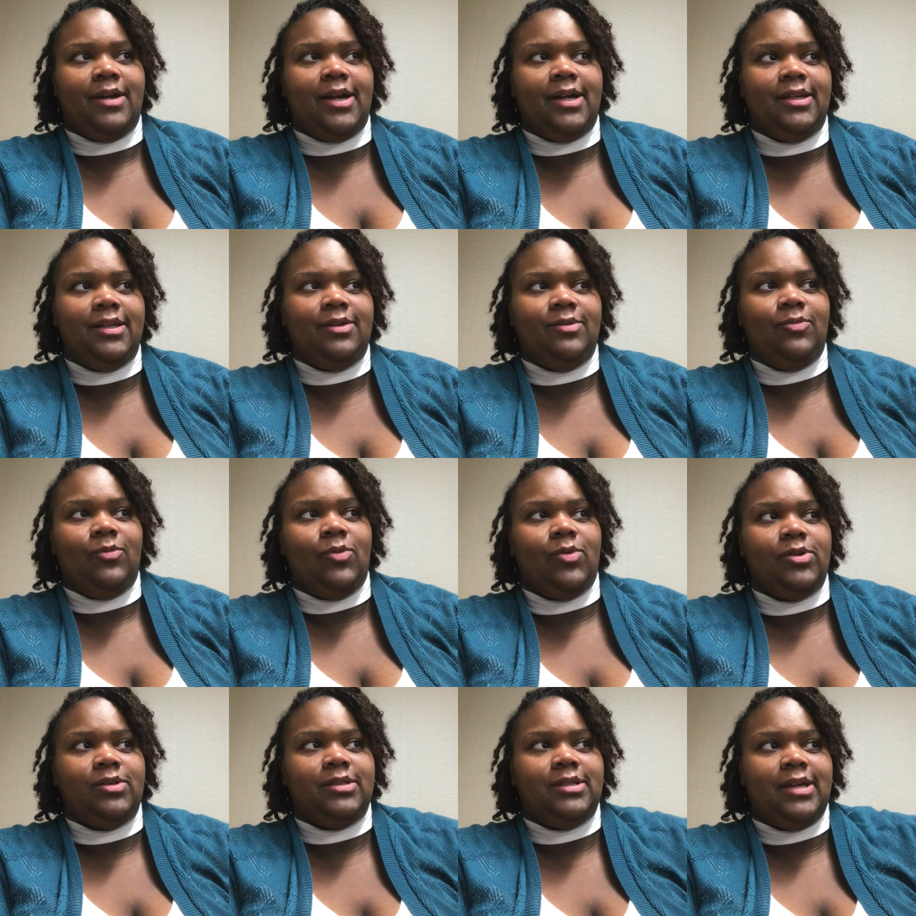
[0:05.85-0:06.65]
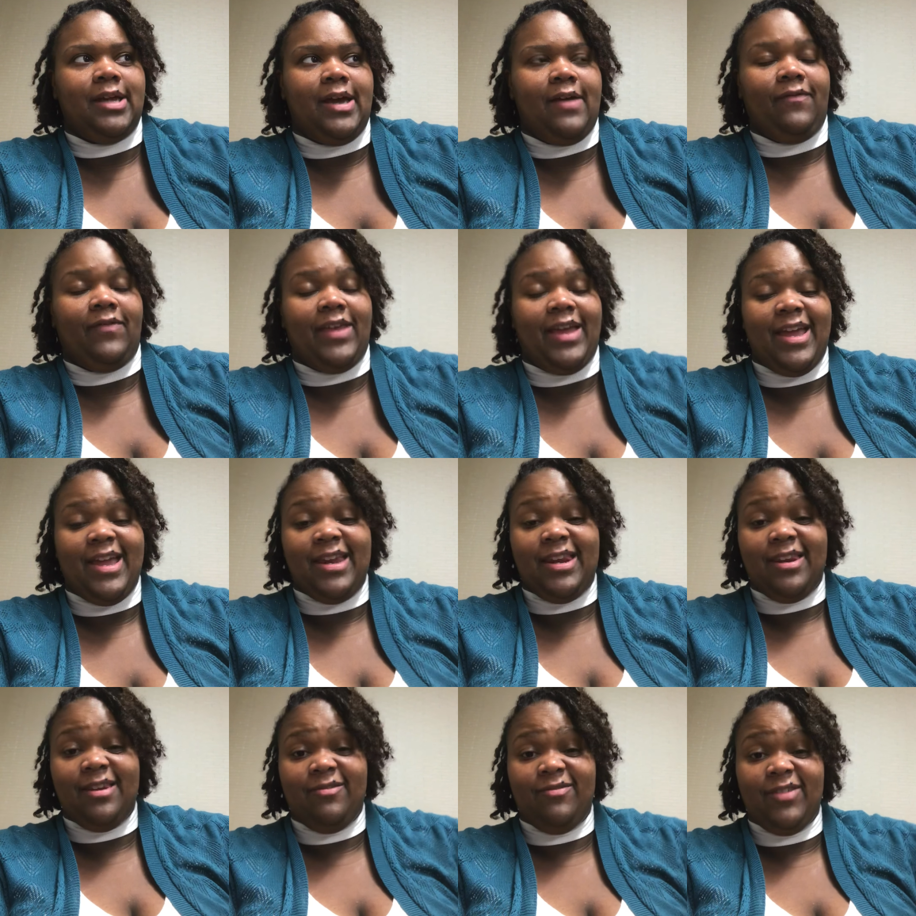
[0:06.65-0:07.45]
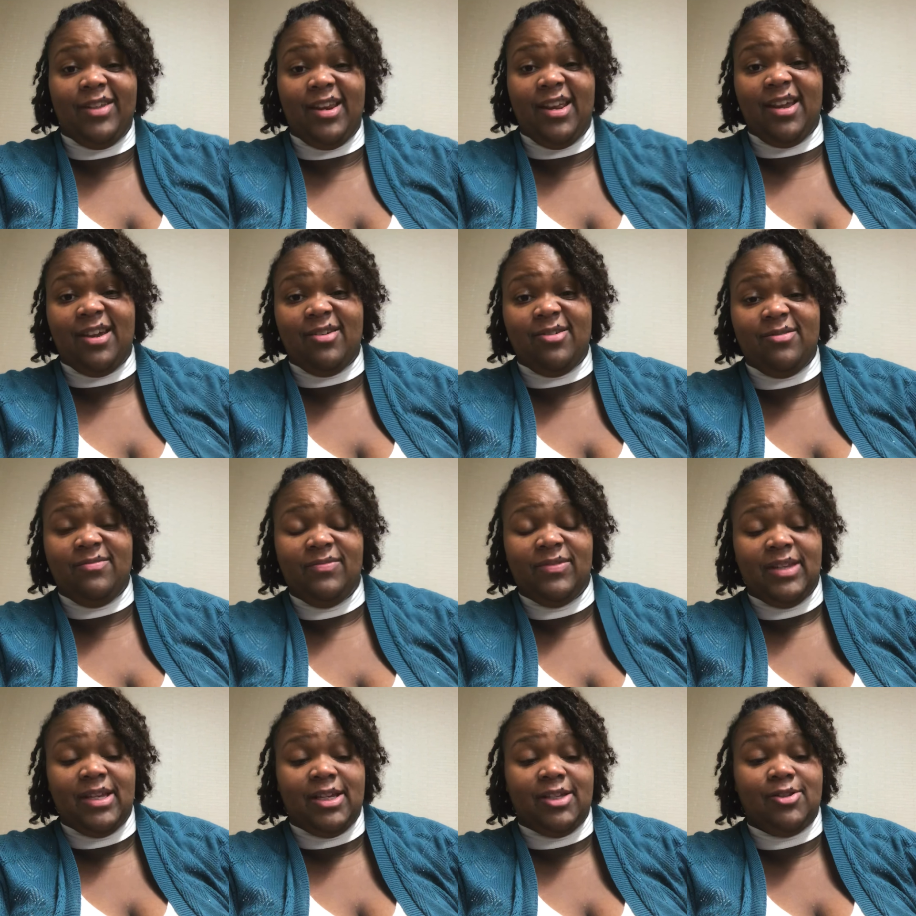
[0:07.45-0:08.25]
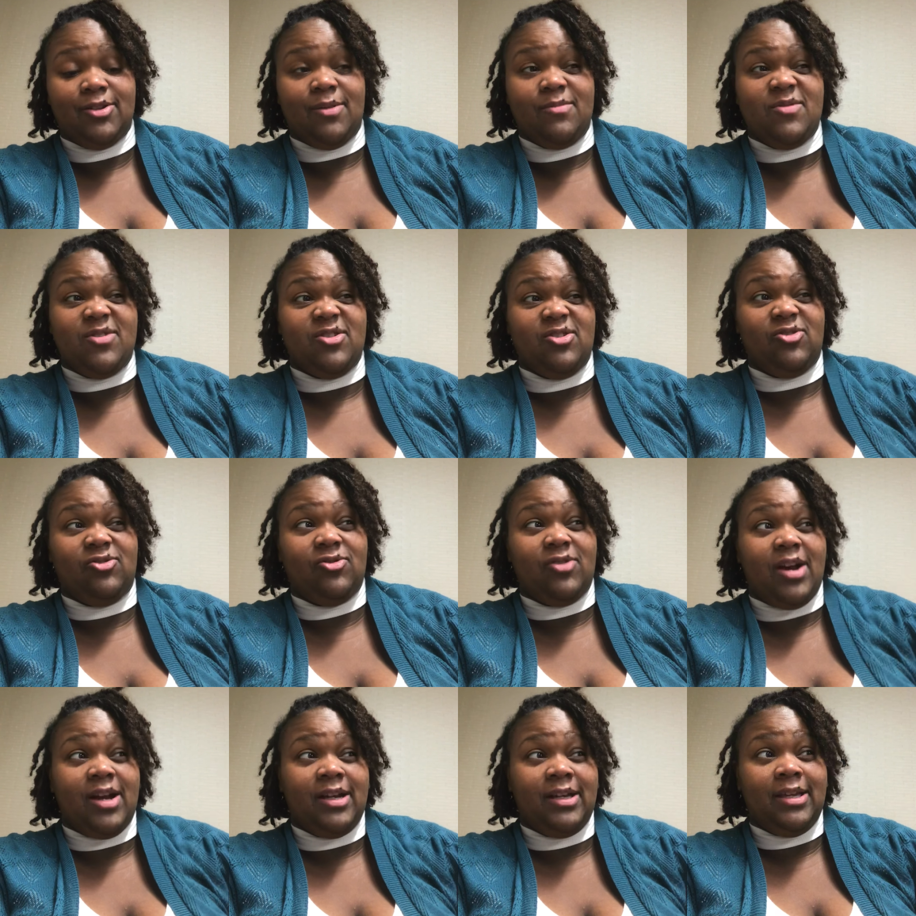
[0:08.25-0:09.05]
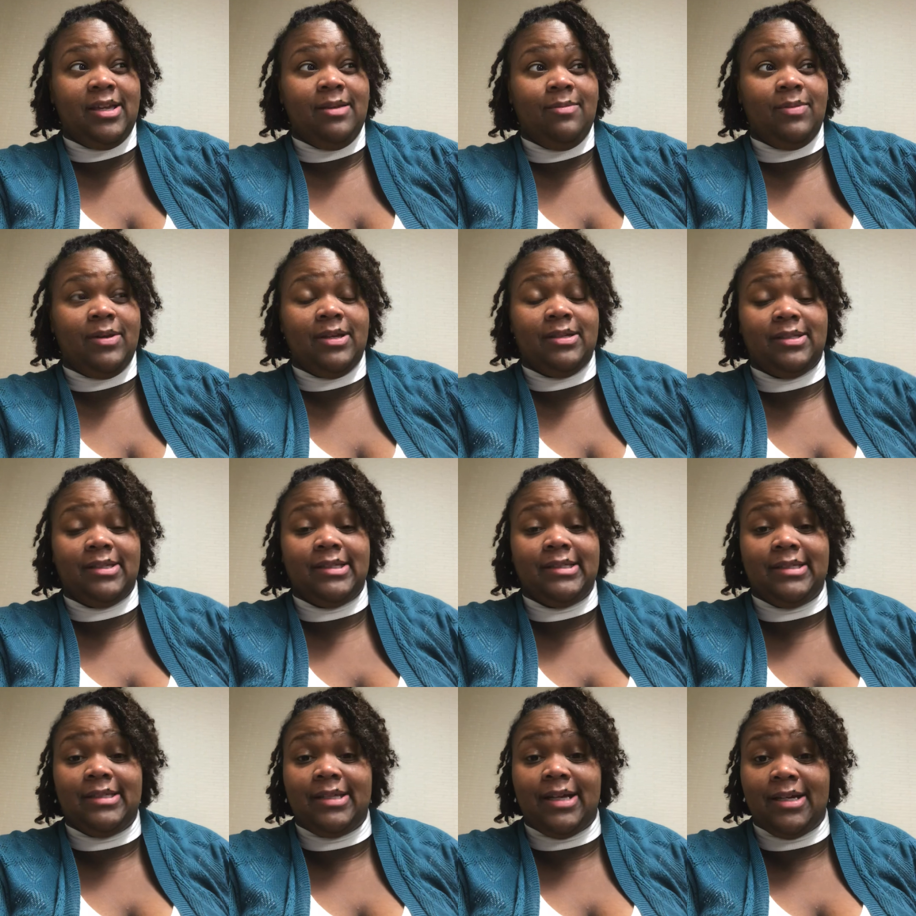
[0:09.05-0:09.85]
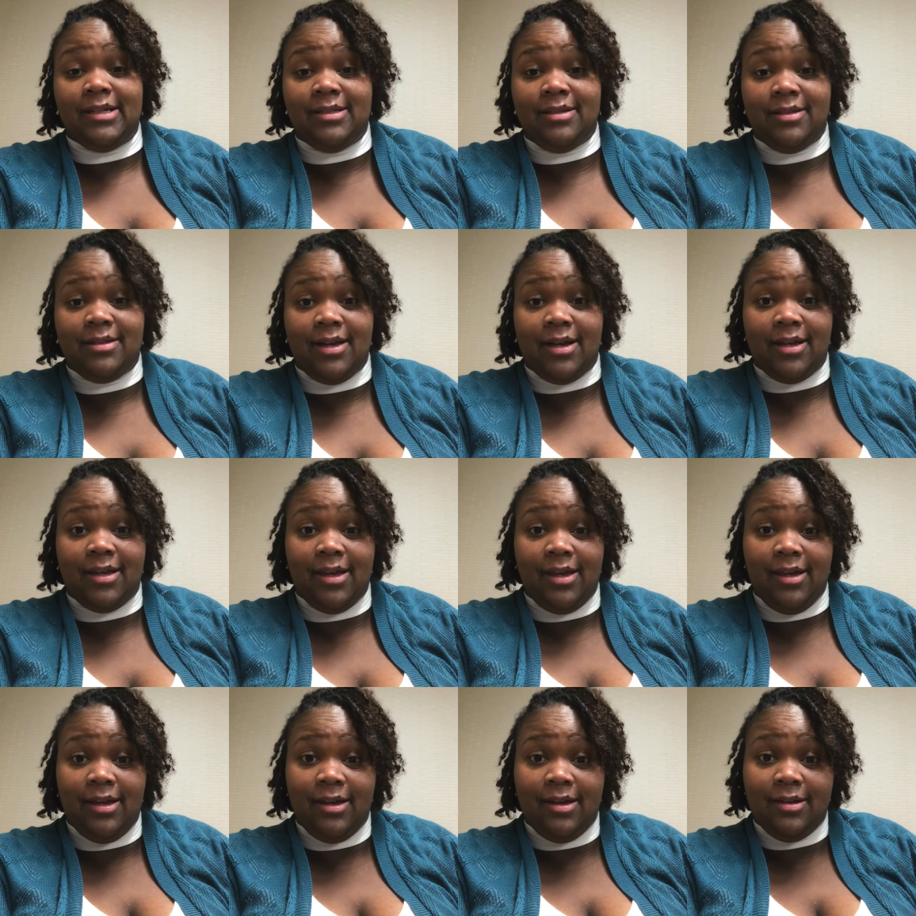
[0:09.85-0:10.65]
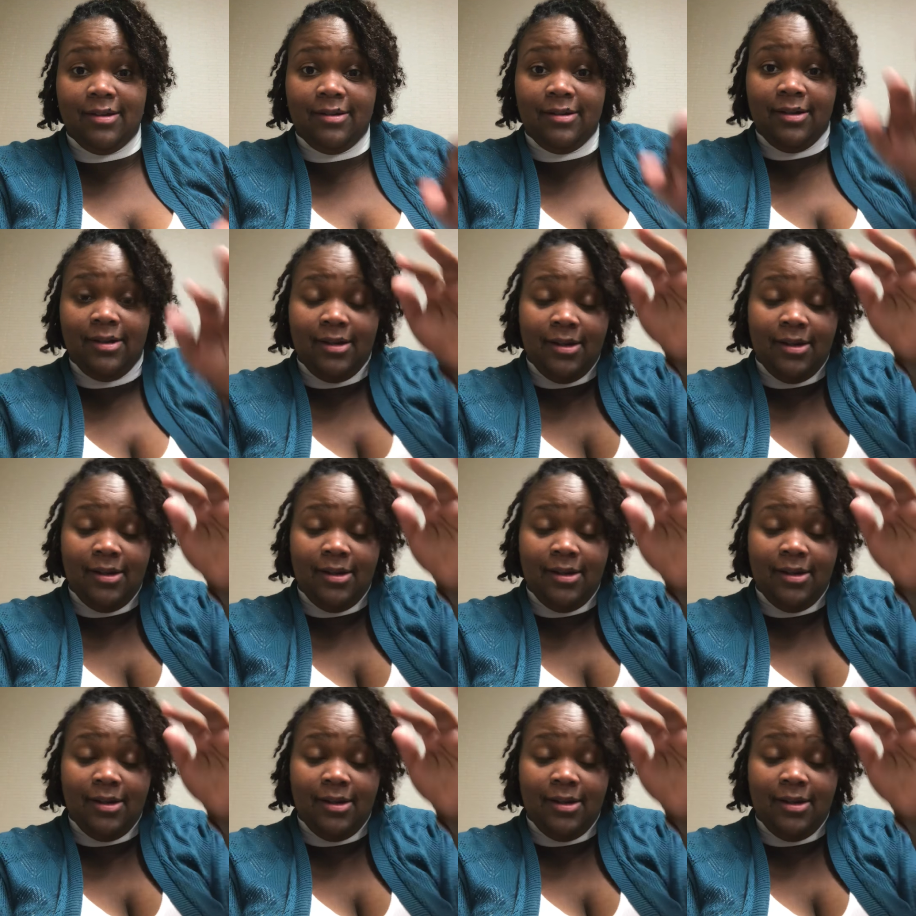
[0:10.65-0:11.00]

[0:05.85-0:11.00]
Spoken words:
I didn't want to have to edit a video, so I'm going to try to keep it as concise as I can